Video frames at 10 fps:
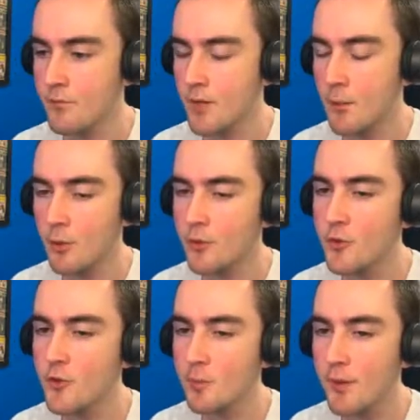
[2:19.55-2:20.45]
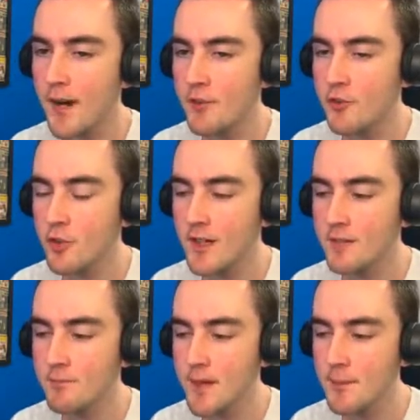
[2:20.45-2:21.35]
I'm honestly surprised he's not
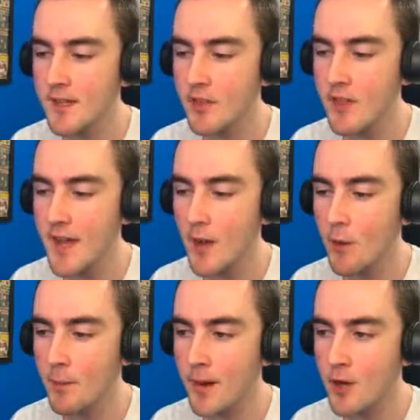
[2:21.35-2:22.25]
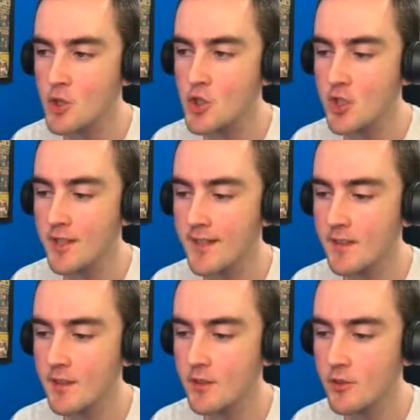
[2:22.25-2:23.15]
getting beamed out of the air while parachuting like
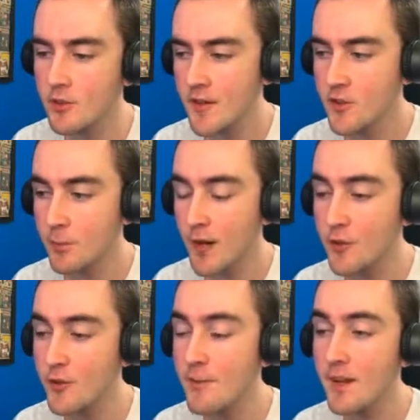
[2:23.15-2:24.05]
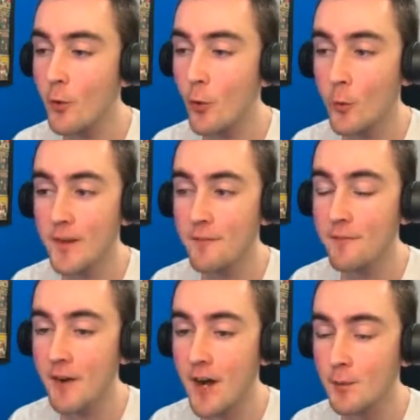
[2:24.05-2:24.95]
this. He surprisingly made it all the way to
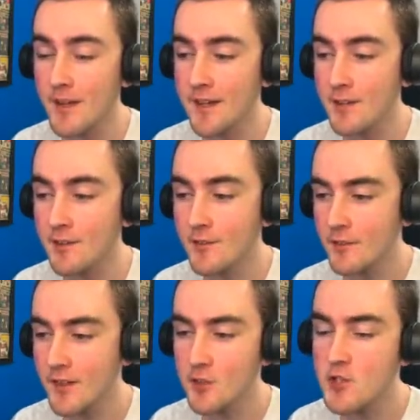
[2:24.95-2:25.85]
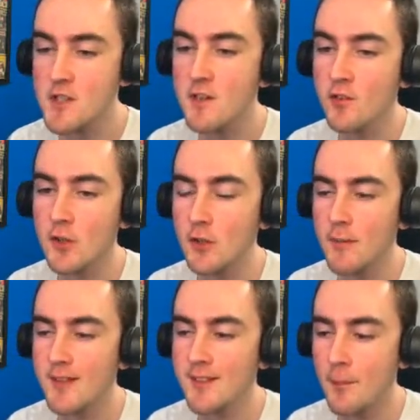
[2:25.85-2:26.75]
farmland. Like, usually if someone
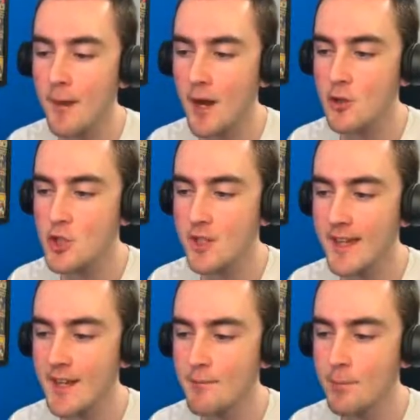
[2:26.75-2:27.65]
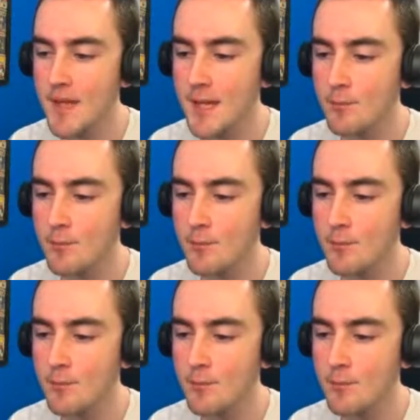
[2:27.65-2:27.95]
makes that parachute, they're getting beamed,